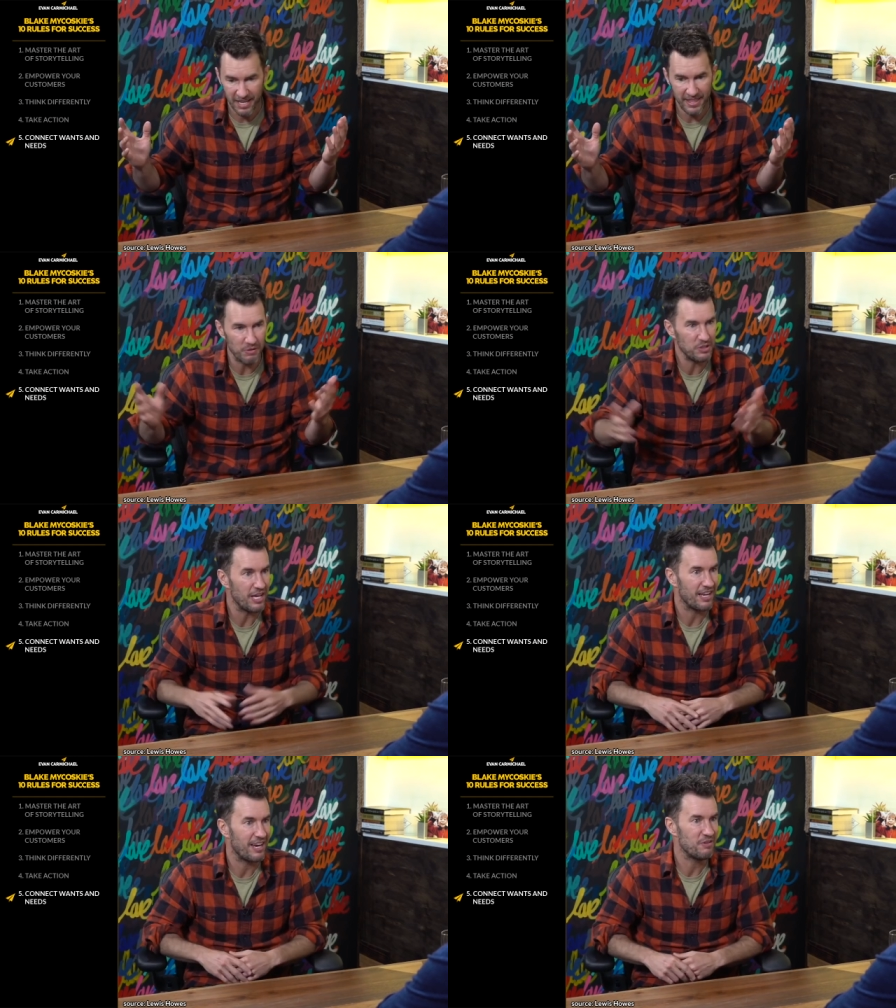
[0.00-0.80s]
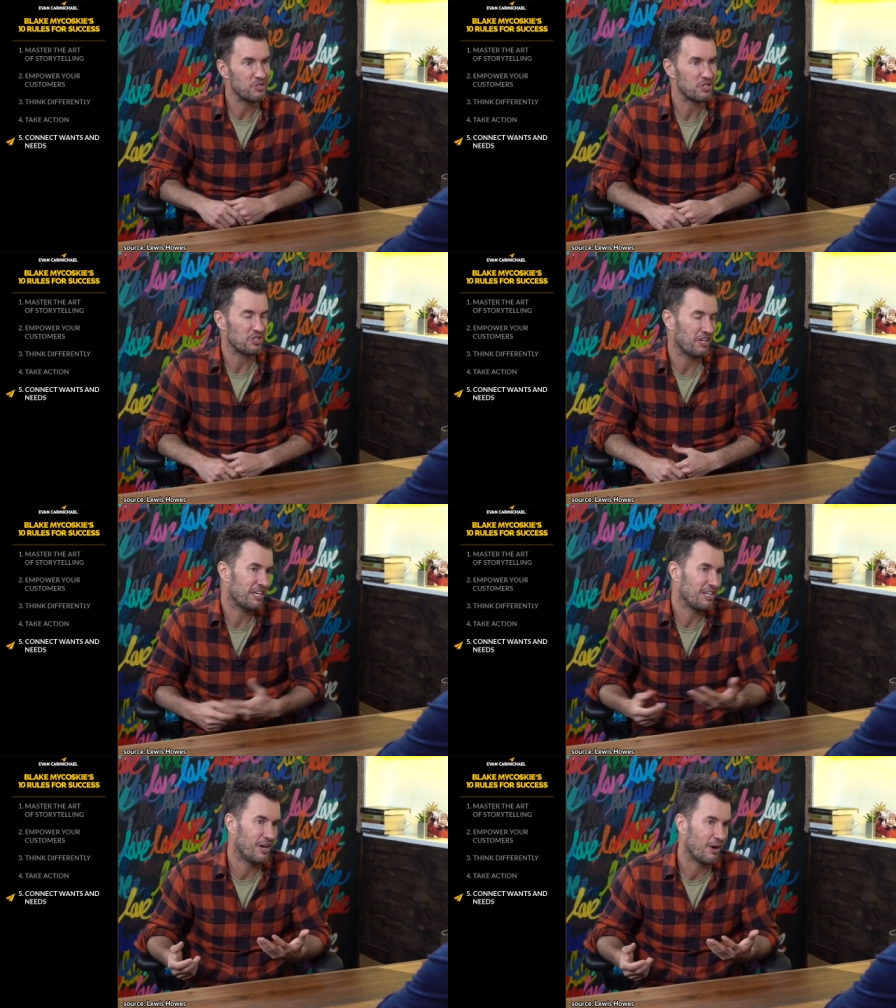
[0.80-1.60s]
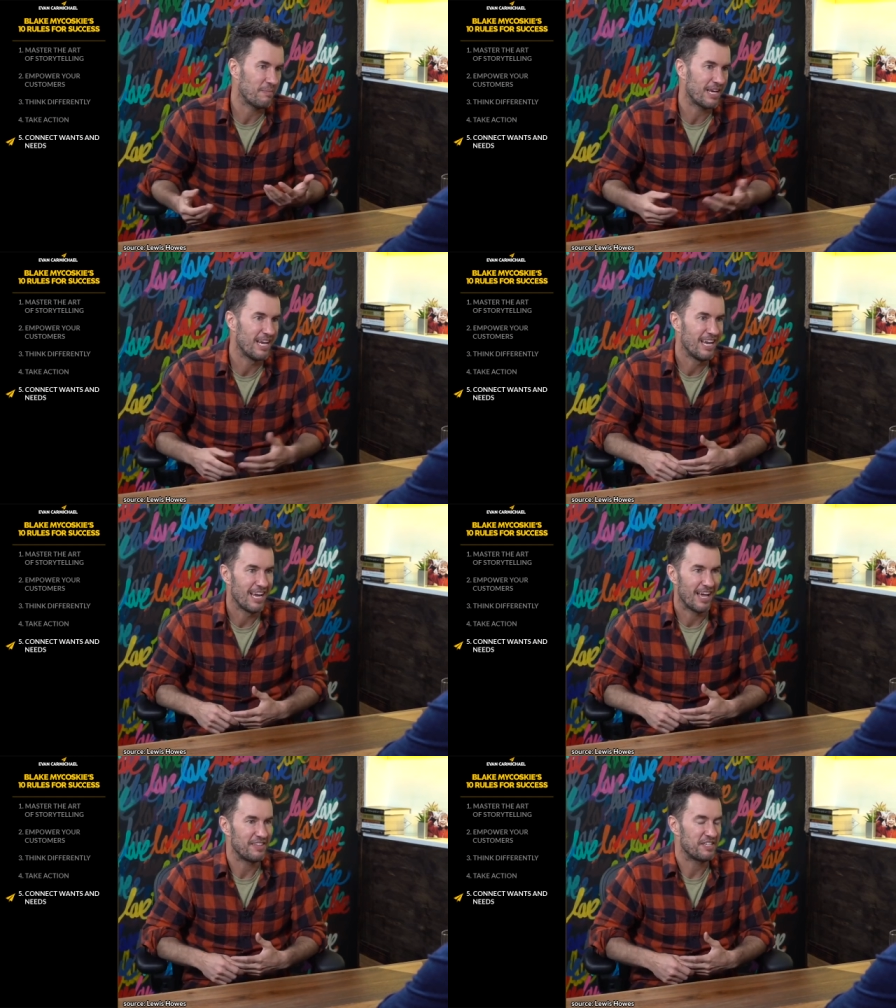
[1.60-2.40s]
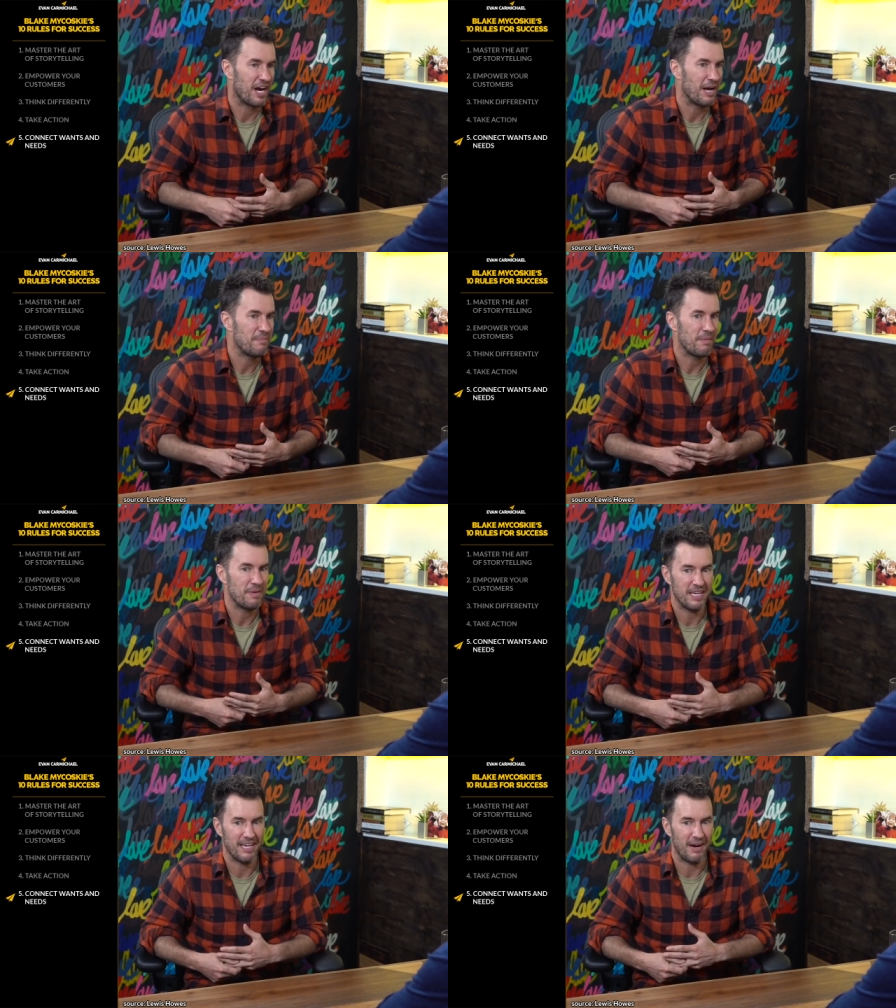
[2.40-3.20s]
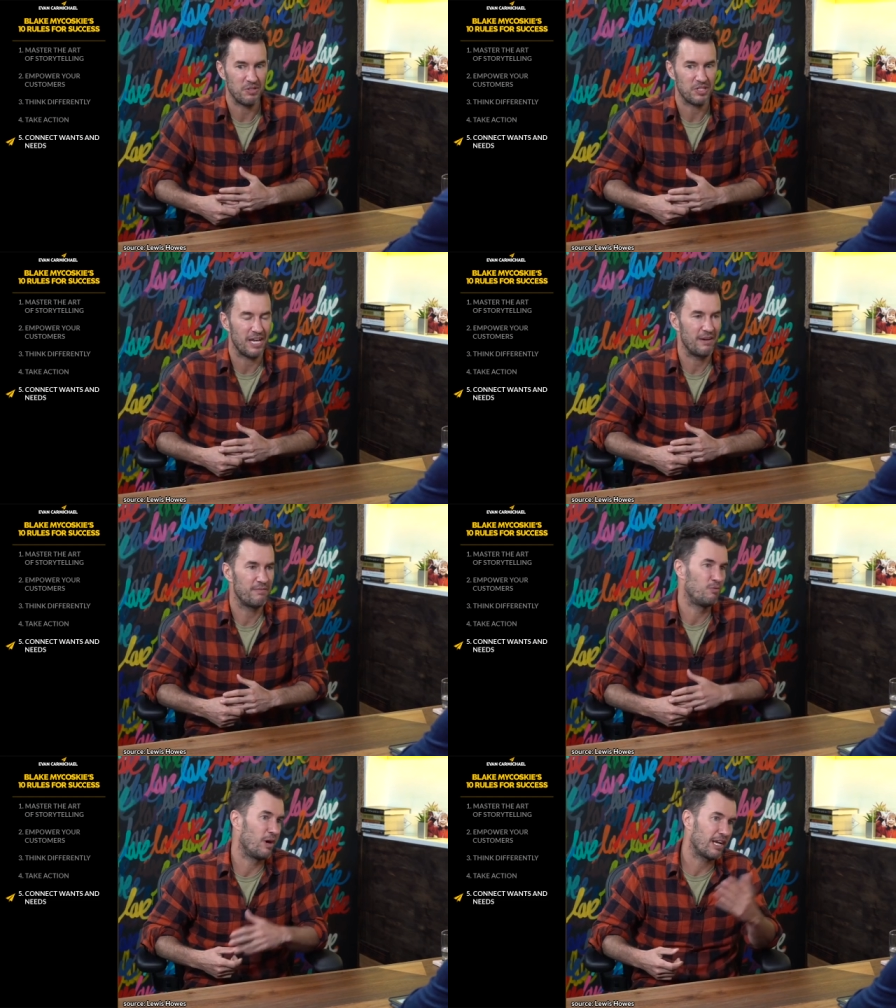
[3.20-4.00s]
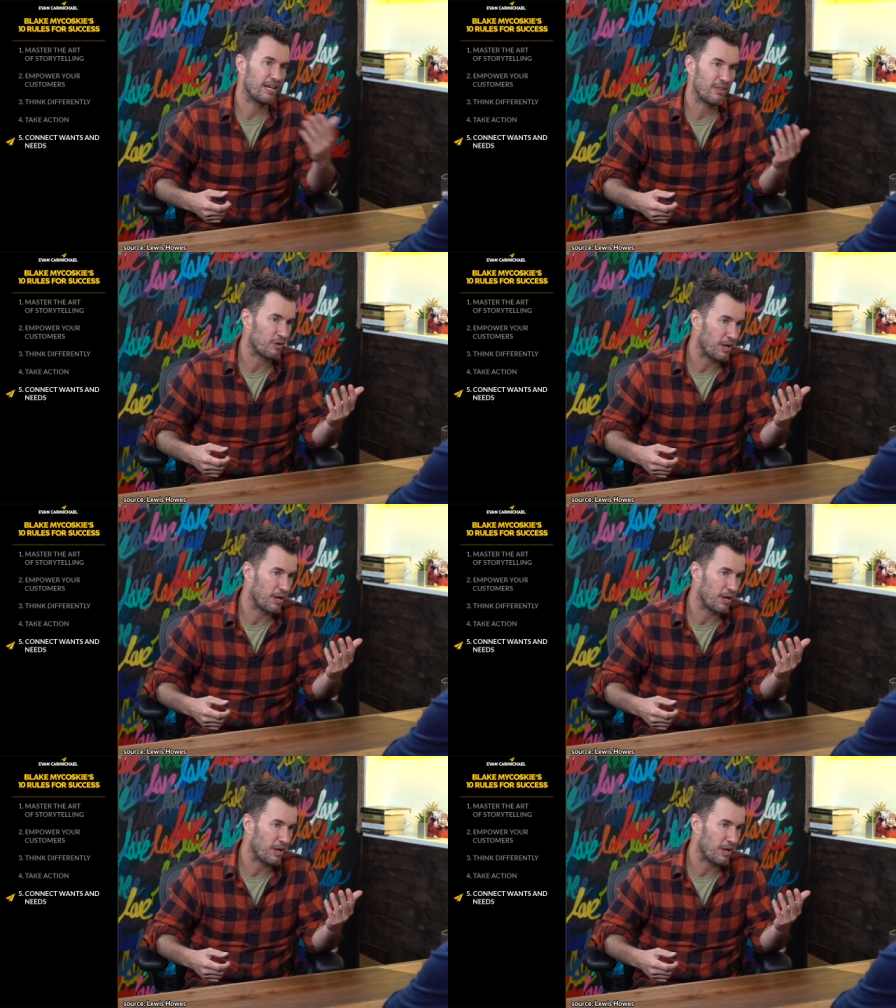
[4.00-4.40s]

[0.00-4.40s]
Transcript: and that was it. And it was just like, you know, I mean, at the time, I mean, I was kind of running another